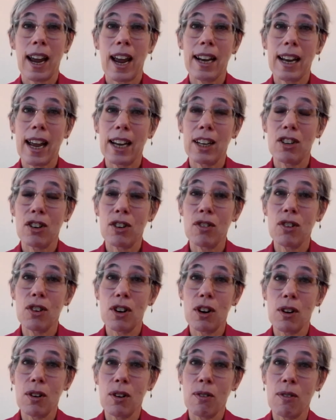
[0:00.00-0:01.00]
And I don't
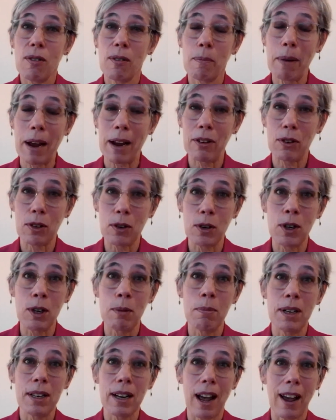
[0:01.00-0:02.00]
know about
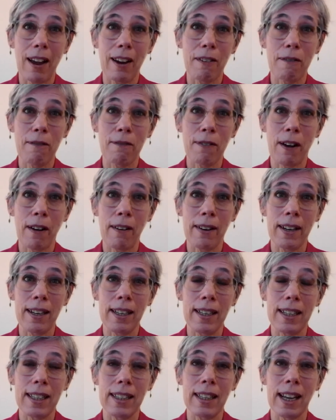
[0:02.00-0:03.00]
you, but I
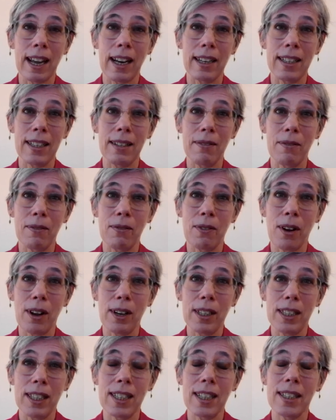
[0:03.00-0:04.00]
find that
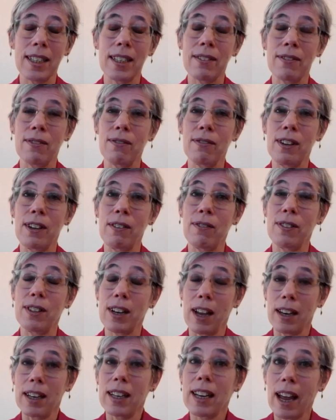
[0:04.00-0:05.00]
once we've
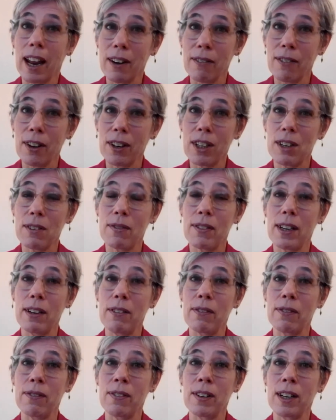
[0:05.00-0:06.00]
done that, once
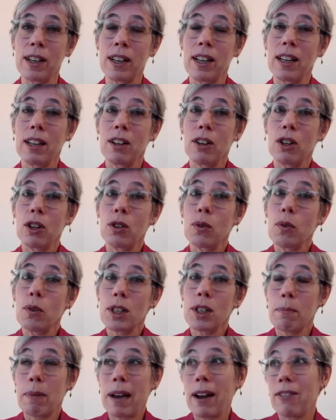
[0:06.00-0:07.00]
we've
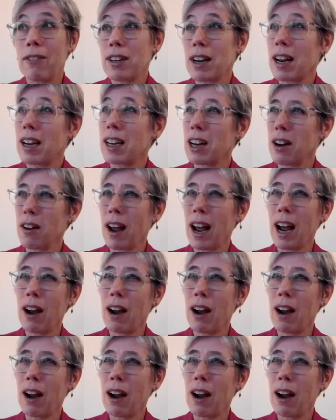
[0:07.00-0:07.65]
thought about, you know,